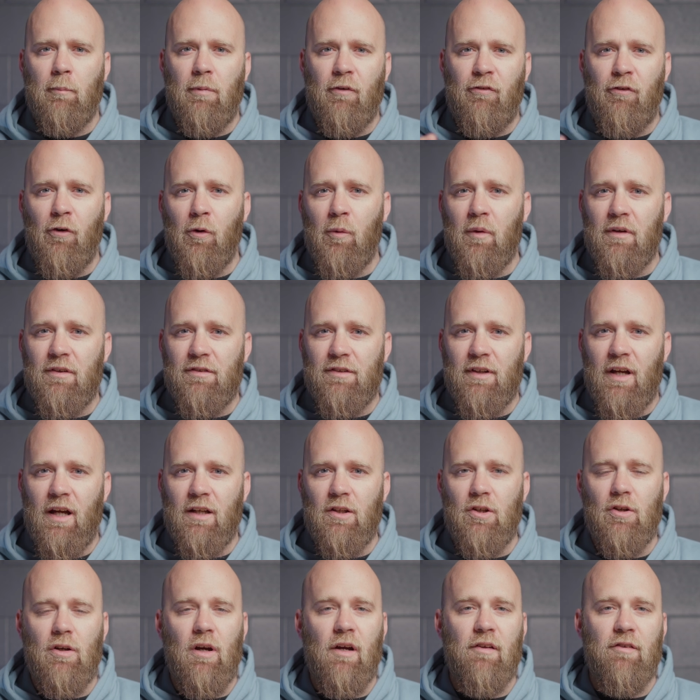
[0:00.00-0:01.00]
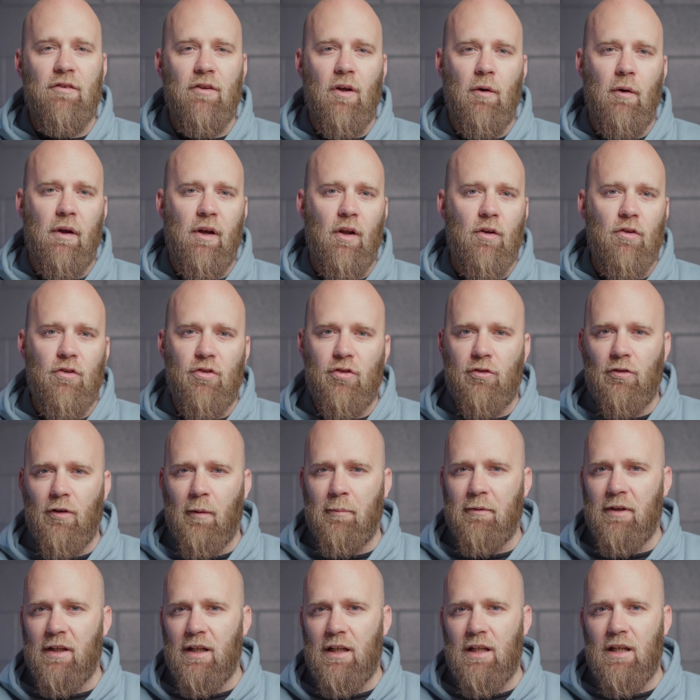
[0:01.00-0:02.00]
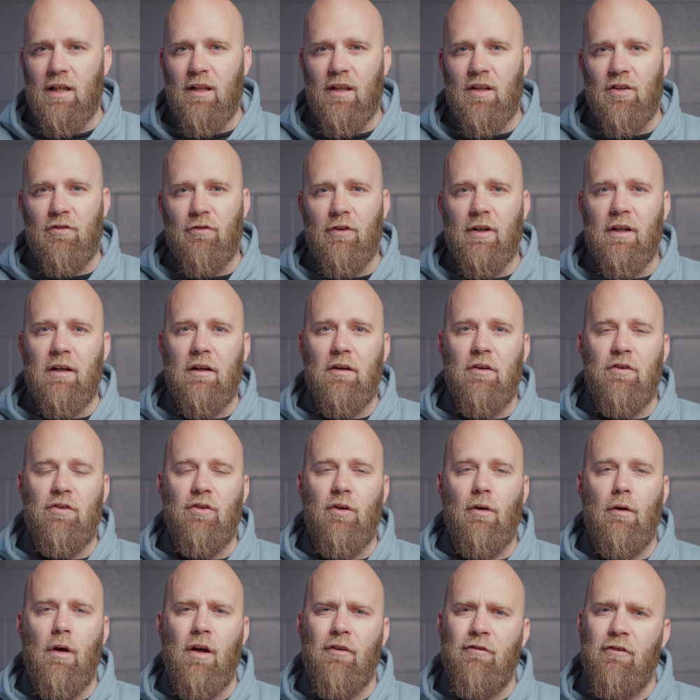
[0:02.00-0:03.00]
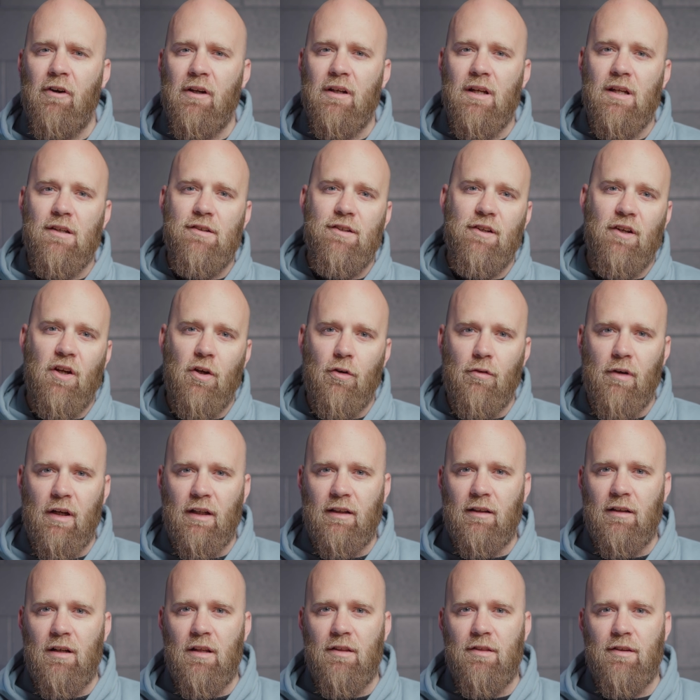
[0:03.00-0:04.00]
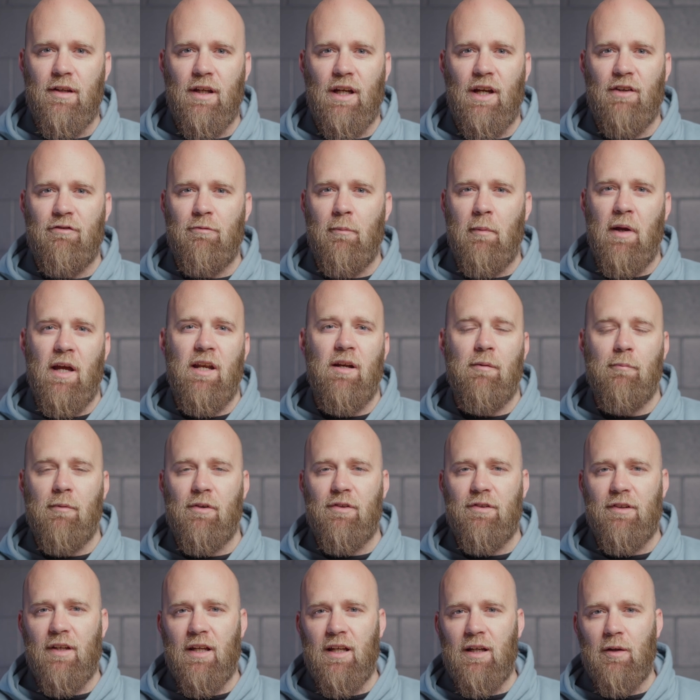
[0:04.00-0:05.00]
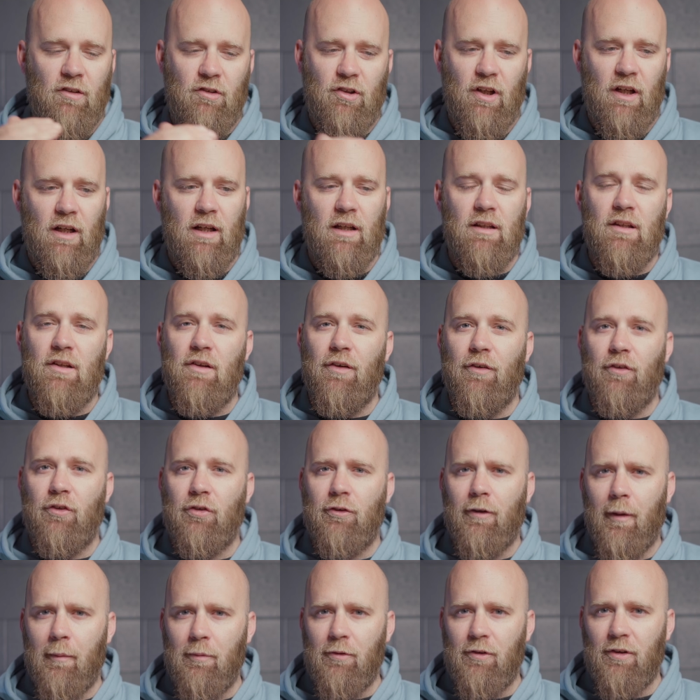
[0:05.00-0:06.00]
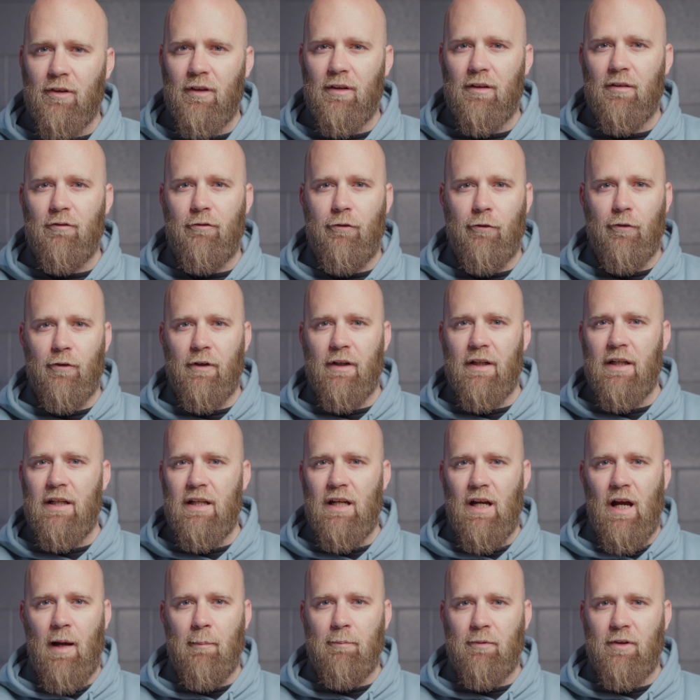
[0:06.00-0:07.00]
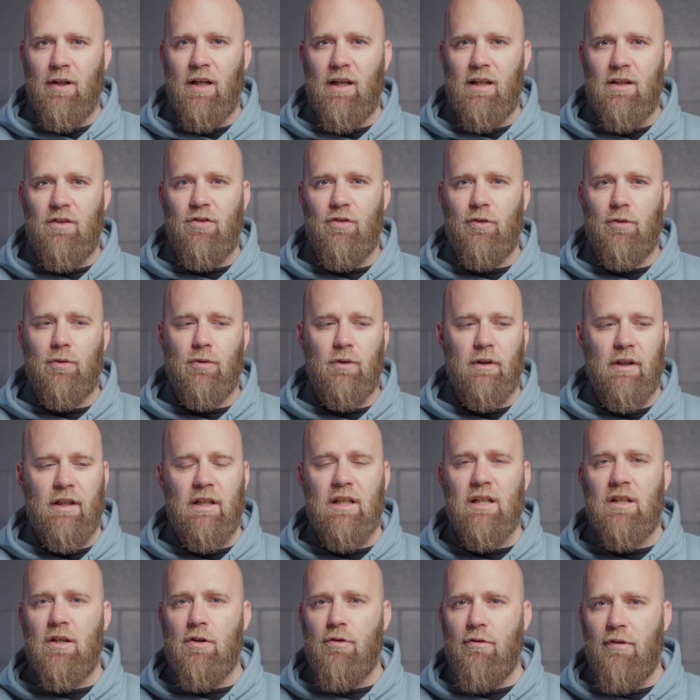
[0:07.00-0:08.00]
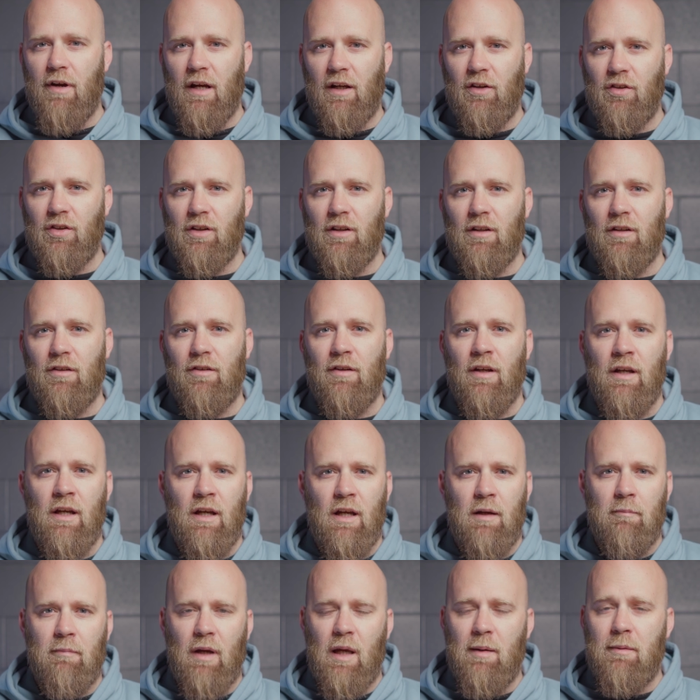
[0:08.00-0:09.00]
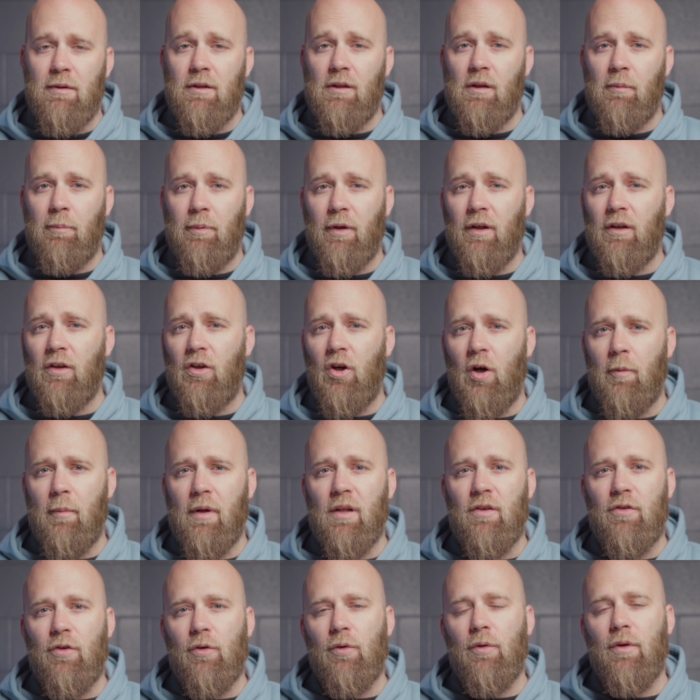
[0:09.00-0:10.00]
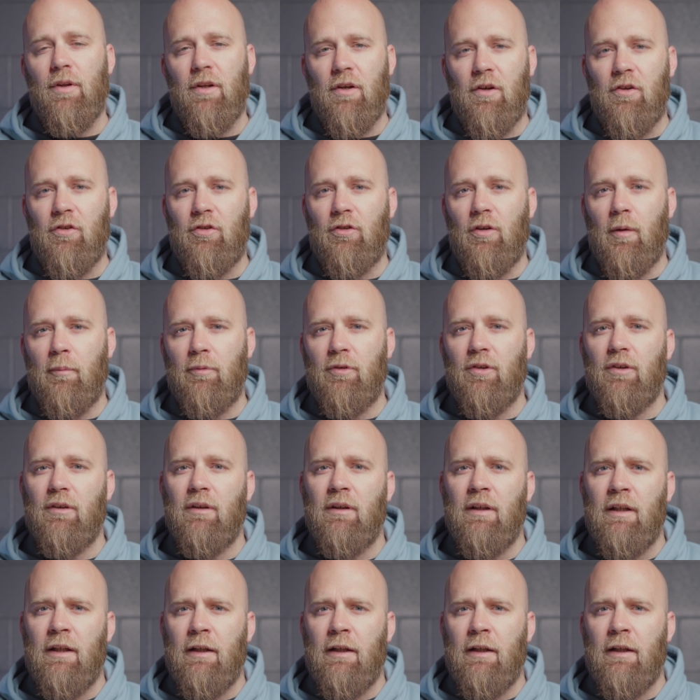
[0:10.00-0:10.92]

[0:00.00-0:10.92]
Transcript: Before we start, you guys know I don't script any of these videos, so if I need to correct anything, I've made a mistake, check in the description for any updates or any corrections, maybe in the pinned comments or in the description.